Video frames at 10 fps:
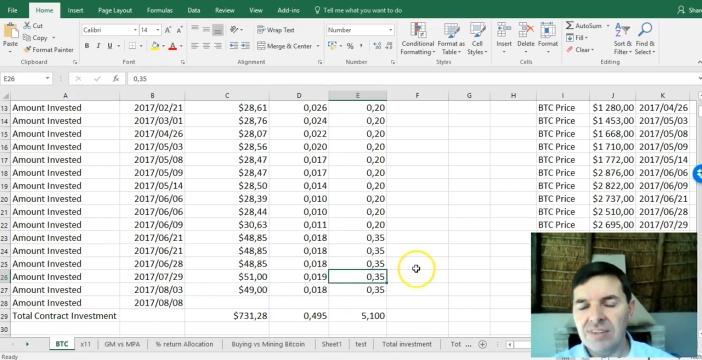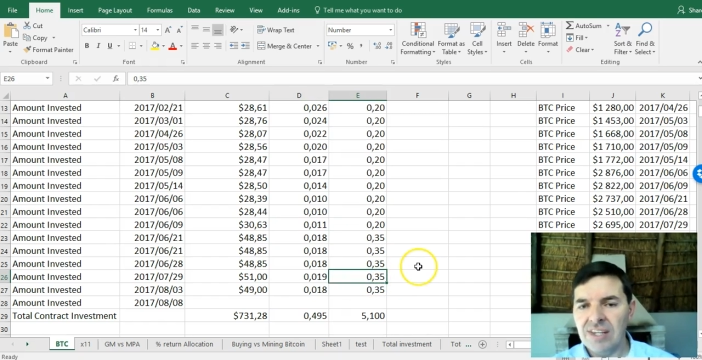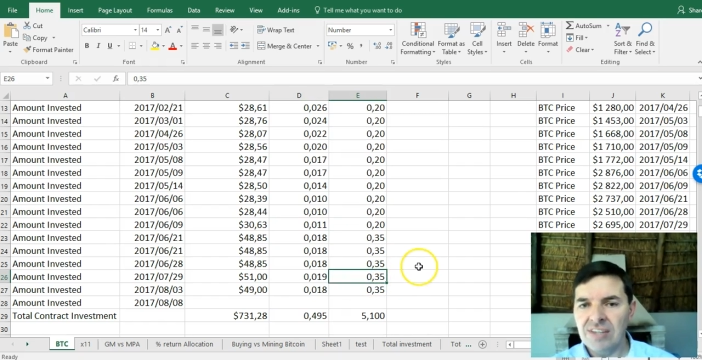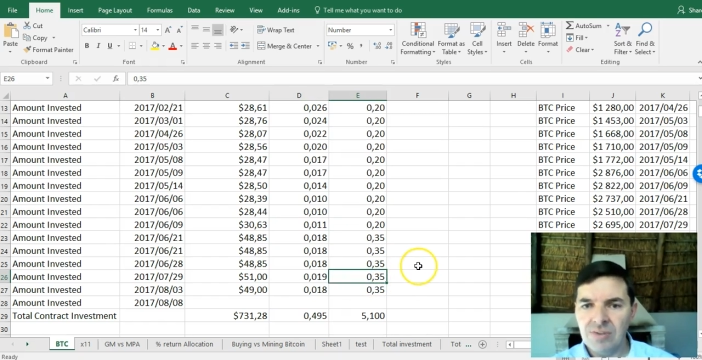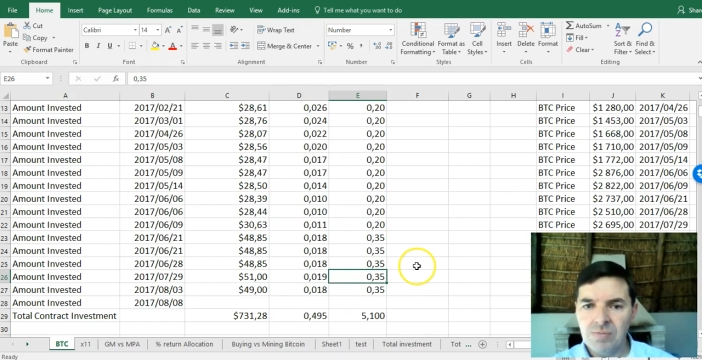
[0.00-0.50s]

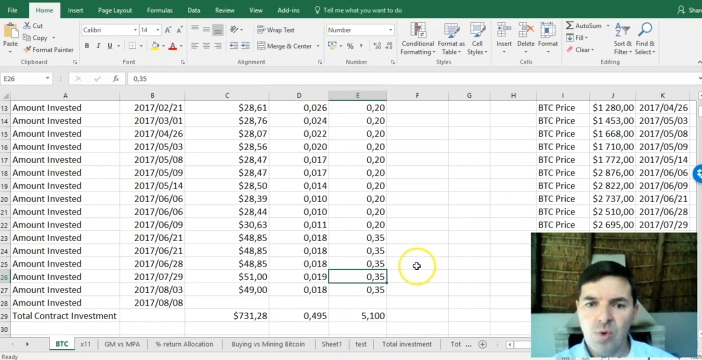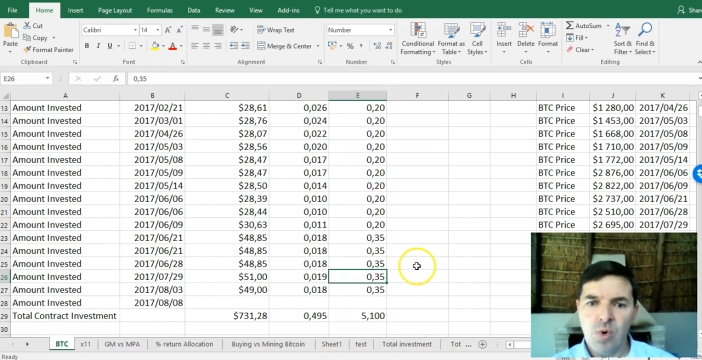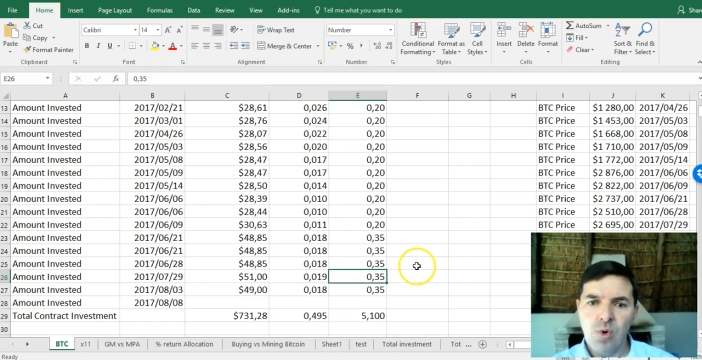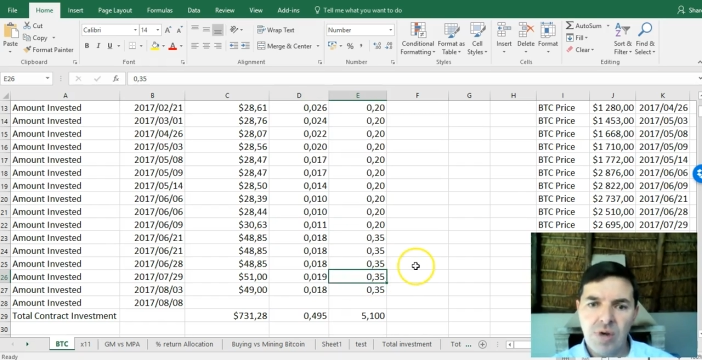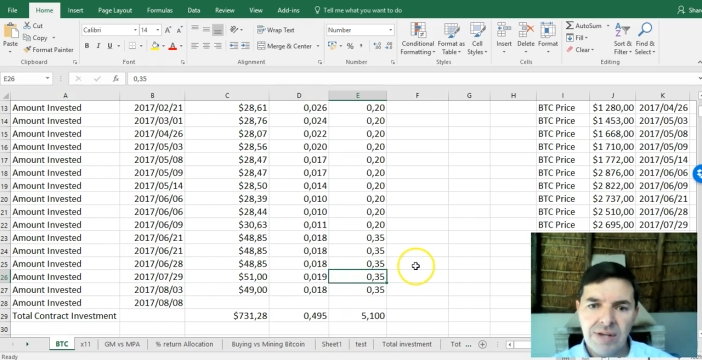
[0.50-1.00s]
getting
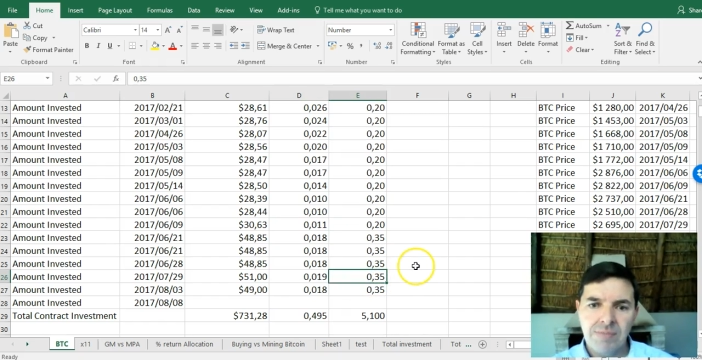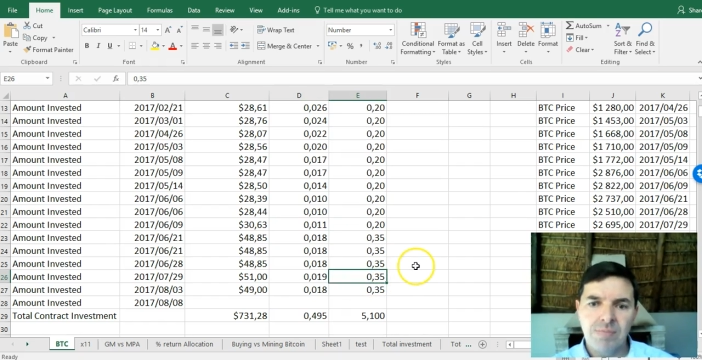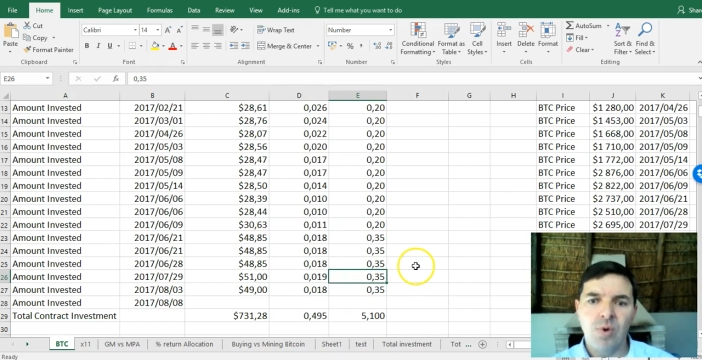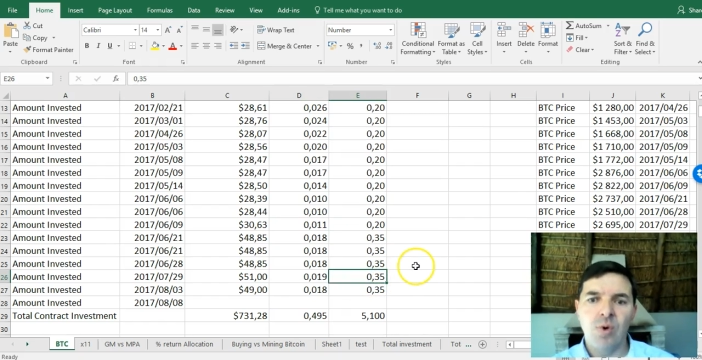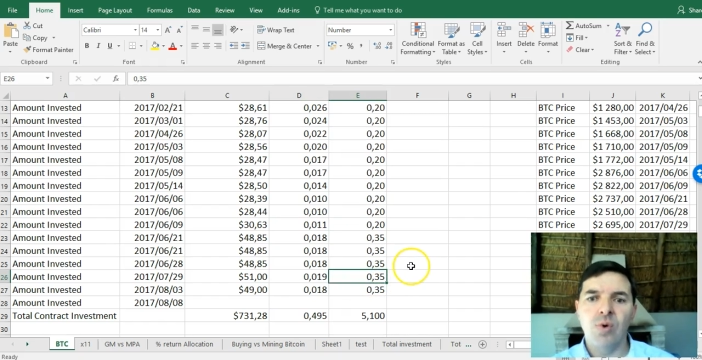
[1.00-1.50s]
more and
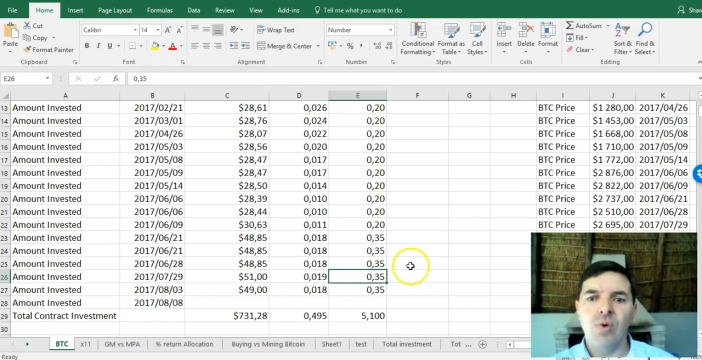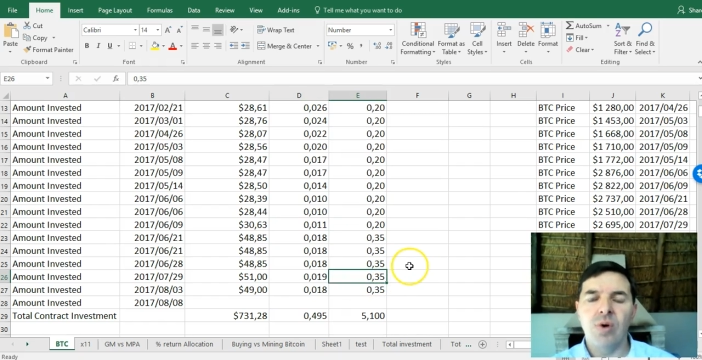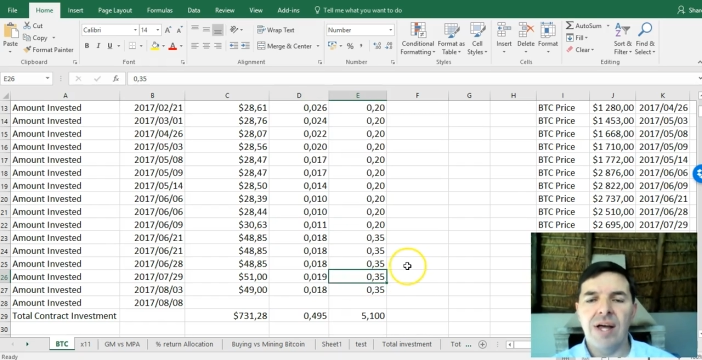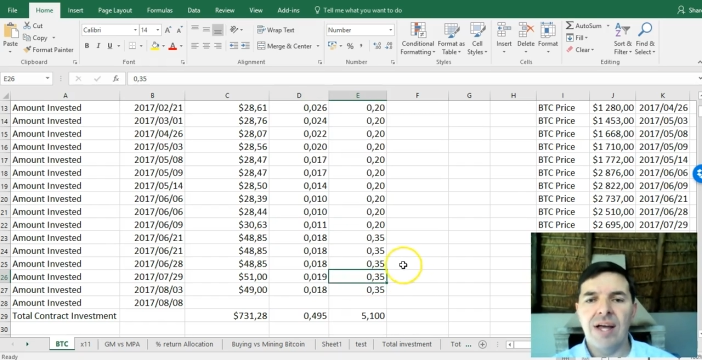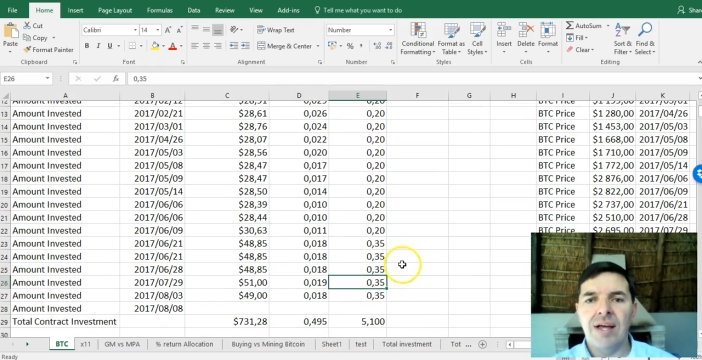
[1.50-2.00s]

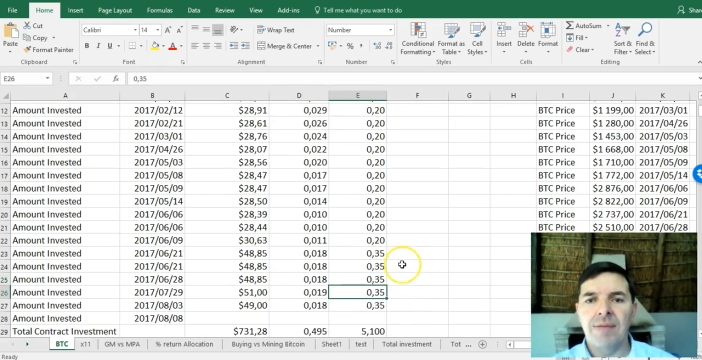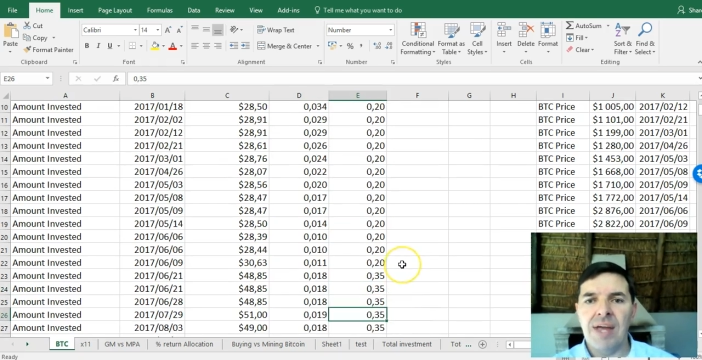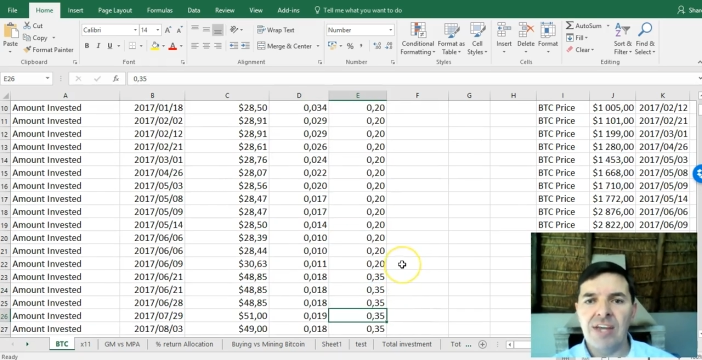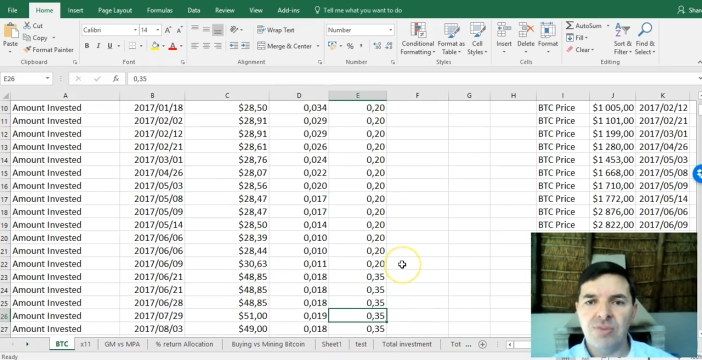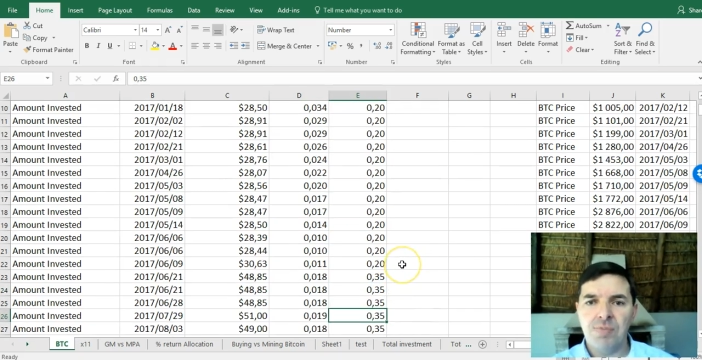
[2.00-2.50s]
more
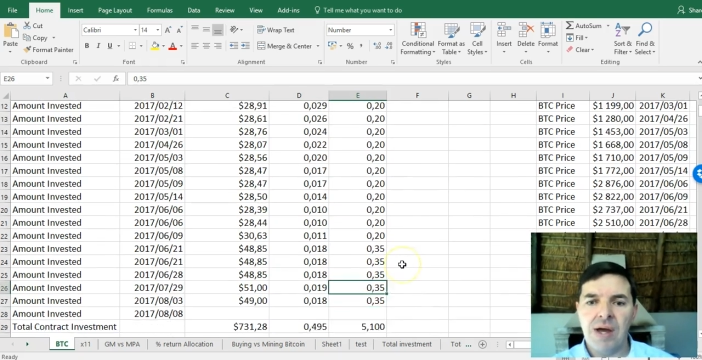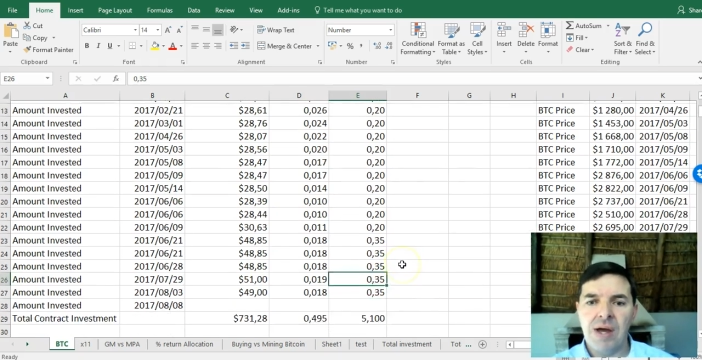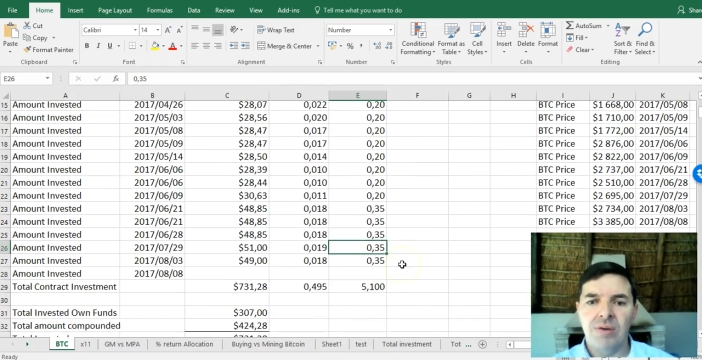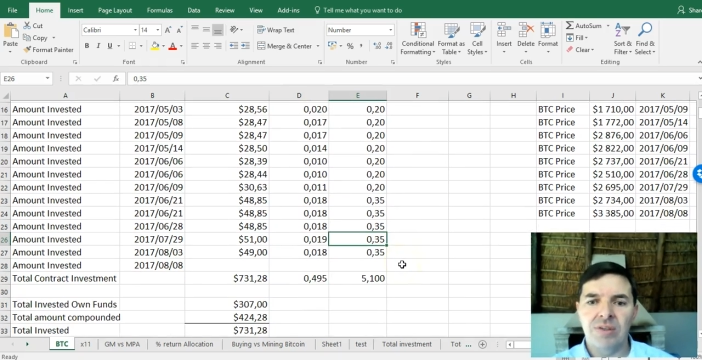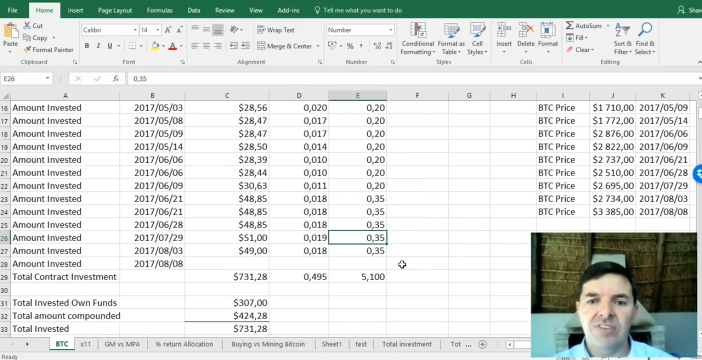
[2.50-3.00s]
hash power.